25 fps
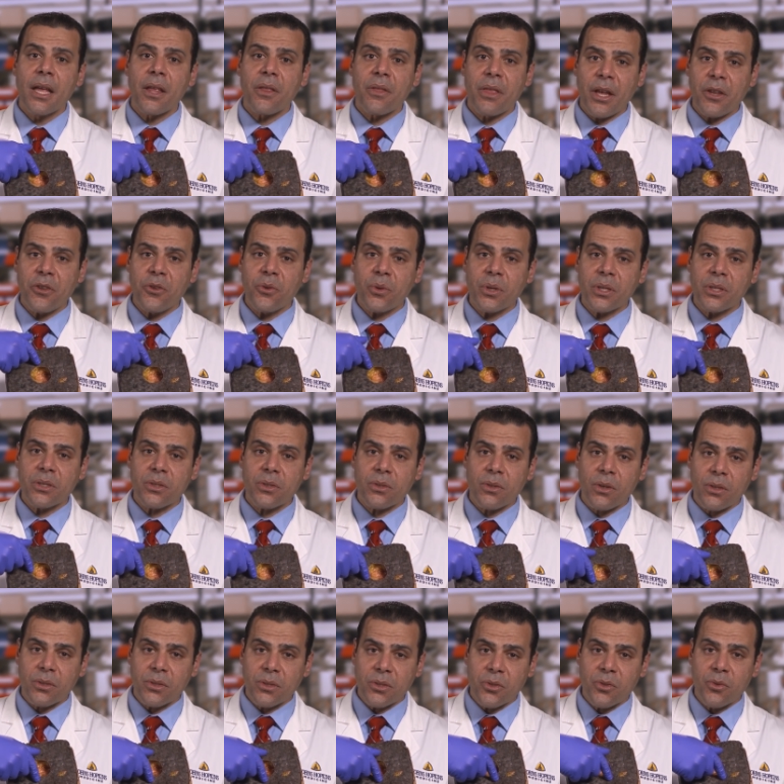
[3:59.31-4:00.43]
Then you can
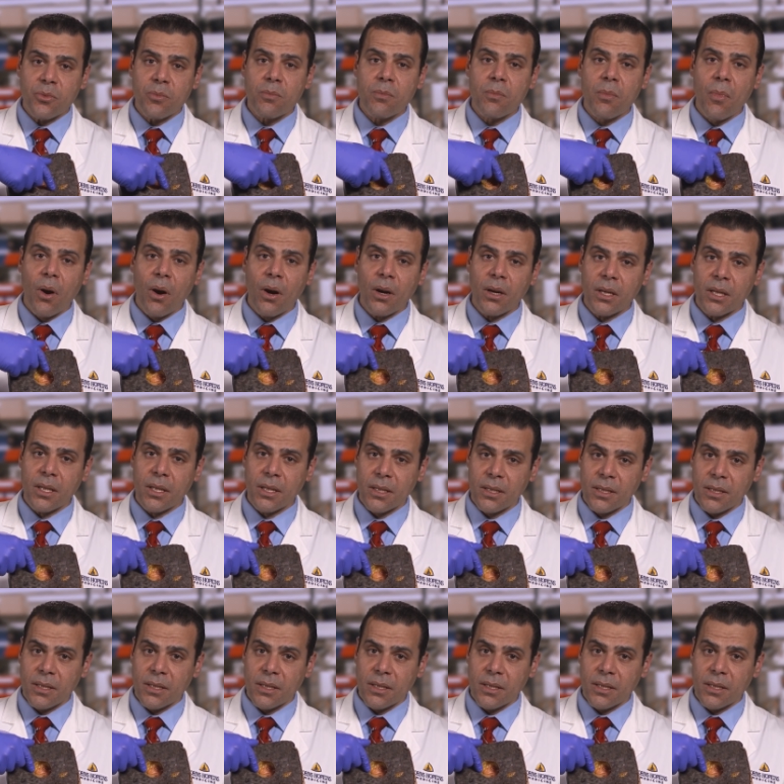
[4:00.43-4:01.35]
start to mark